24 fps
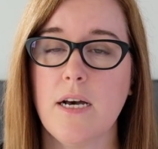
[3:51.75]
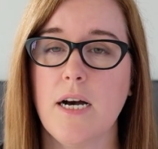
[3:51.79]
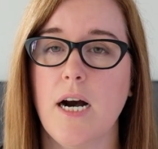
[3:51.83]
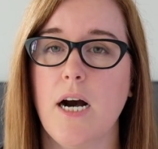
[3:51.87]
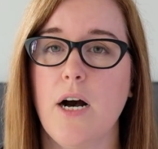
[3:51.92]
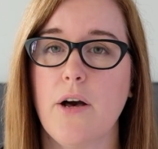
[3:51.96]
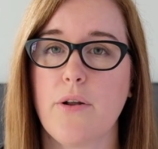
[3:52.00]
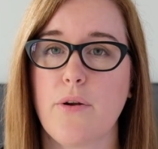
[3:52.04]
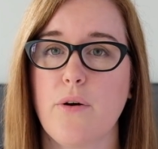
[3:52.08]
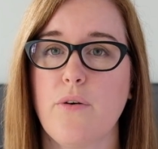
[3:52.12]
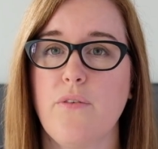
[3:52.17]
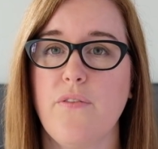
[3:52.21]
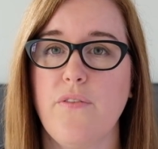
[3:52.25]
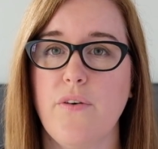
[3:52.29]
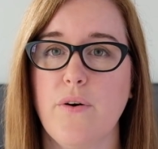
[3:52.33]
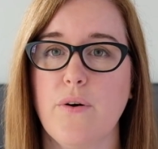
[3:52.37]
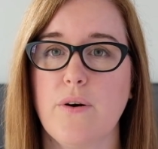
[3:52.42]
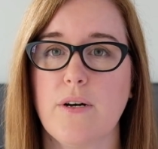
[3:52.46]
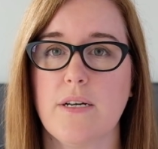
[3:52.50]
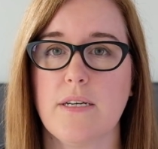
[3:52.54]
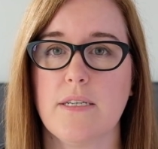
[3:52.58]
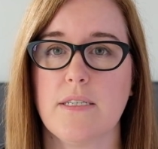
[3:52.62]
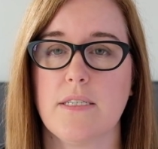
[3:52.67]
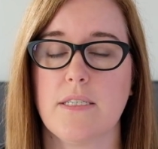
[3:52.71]

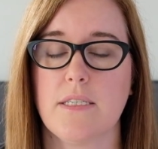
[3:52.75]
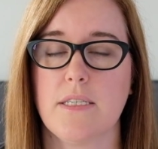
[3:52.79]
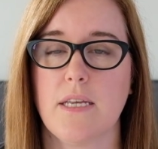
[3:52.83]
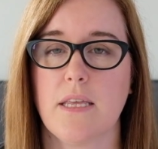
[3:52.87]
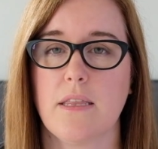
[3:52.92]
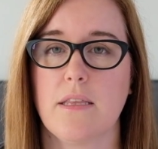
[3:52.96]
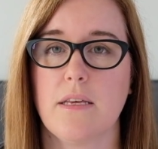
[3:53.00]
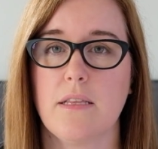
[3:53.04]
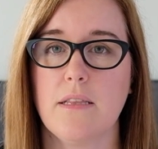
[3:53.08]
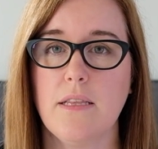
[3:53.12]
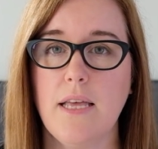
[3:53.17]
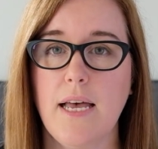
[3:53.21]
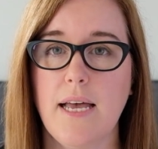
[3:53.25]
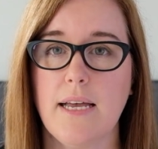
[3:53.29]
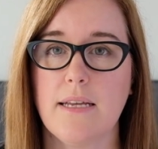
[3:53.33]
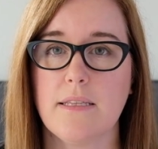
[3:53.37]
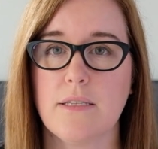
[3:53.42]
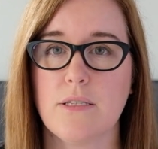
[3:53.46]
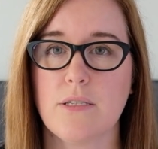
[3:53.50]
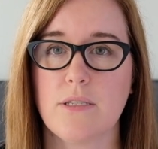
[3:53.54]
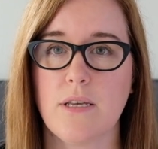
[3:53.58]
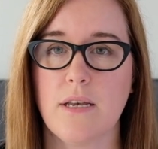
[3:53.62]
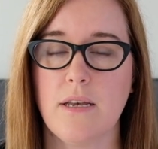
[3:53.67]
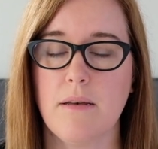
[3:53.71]
autofocus the
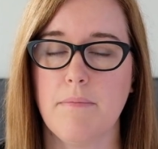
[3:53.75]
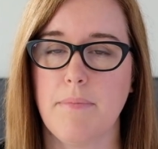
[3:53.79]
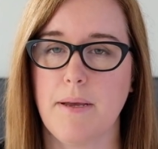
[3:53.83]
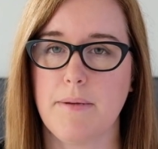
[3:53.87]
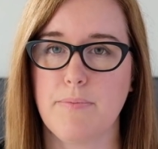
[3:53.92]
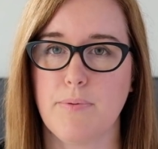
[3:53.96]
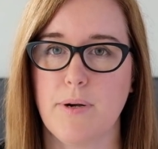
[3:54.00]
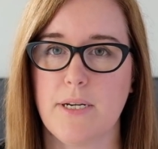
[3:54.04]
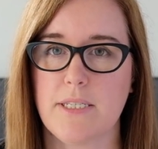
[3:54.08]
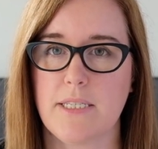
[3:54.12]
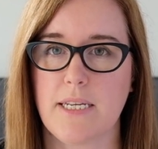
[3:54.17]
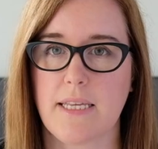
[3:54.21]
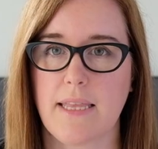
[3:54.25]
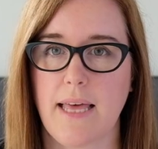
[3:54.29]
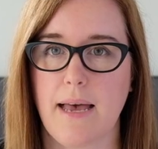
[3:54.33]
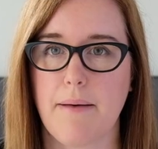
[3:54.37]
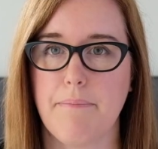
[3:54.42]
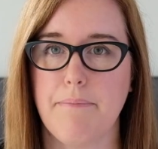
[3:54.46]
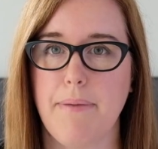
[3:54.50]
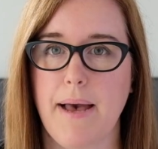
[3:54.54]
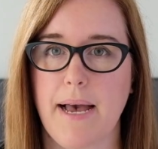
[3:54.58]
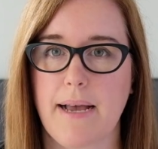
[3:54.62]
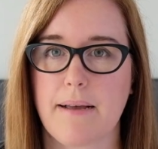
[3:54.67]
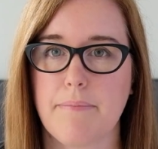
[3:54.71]
lens by pressing
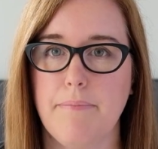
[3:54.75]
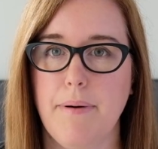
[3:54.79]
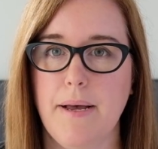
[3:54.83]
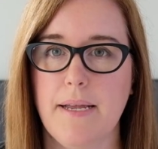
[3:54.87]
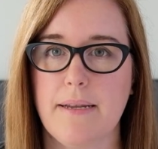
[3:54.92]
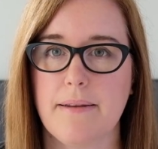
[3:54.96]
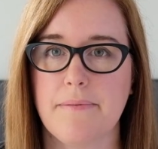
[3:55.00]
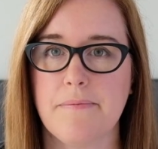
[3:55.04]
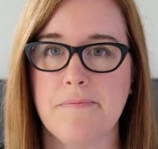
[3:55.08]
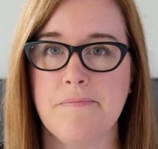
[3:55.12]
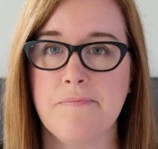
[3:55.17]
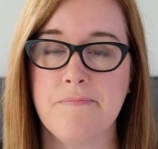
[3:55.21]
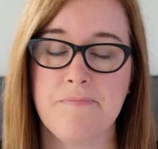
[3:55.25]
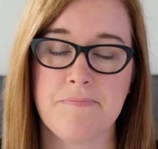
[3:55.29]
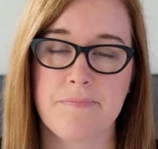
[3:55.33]
that back button.